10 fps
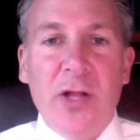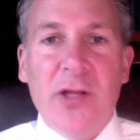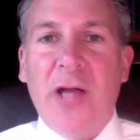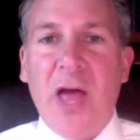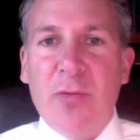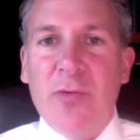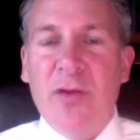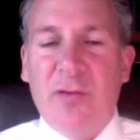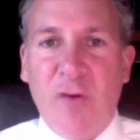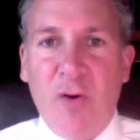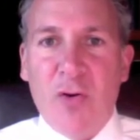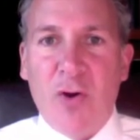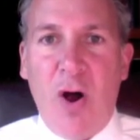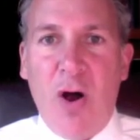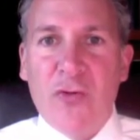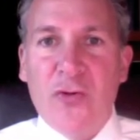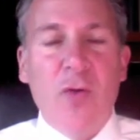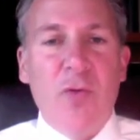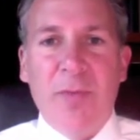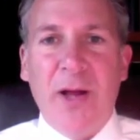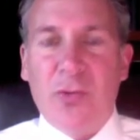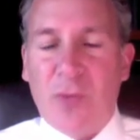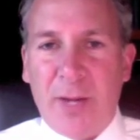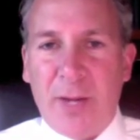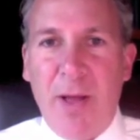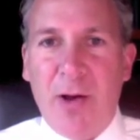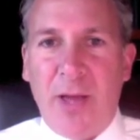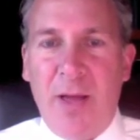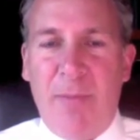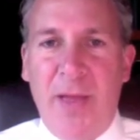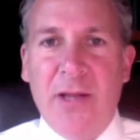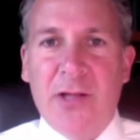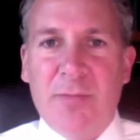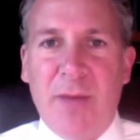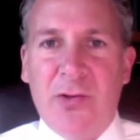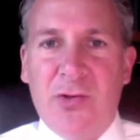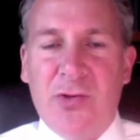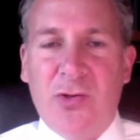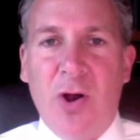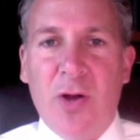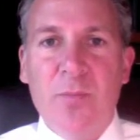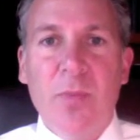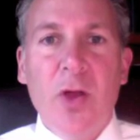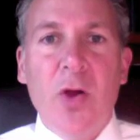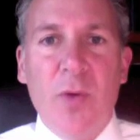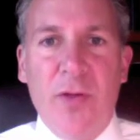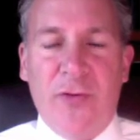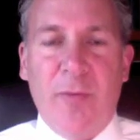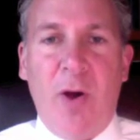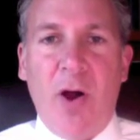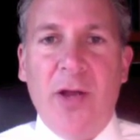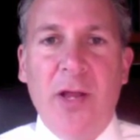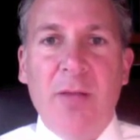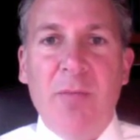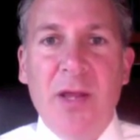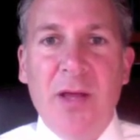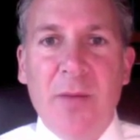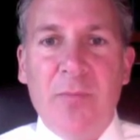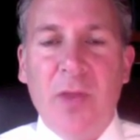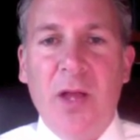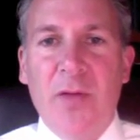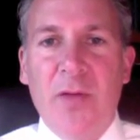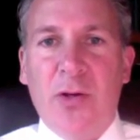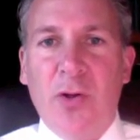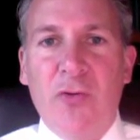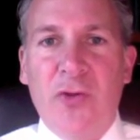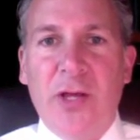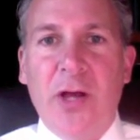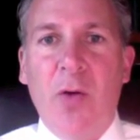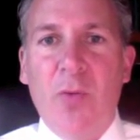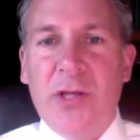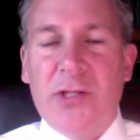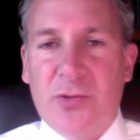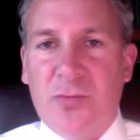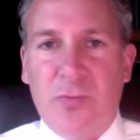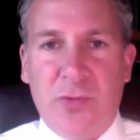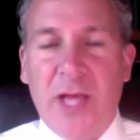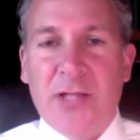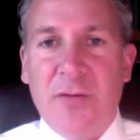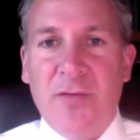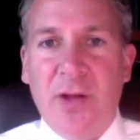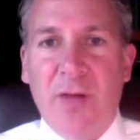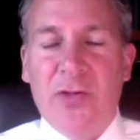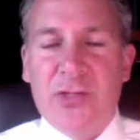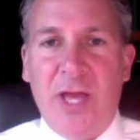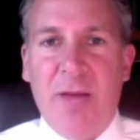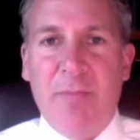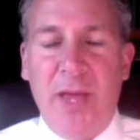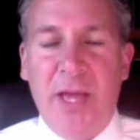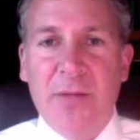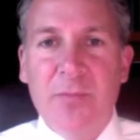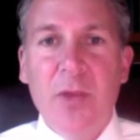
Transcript: Together with these phone calls, with my direct mail campaign that's about to start, with some hard-hitting media in the closing weeks or days of this campaign,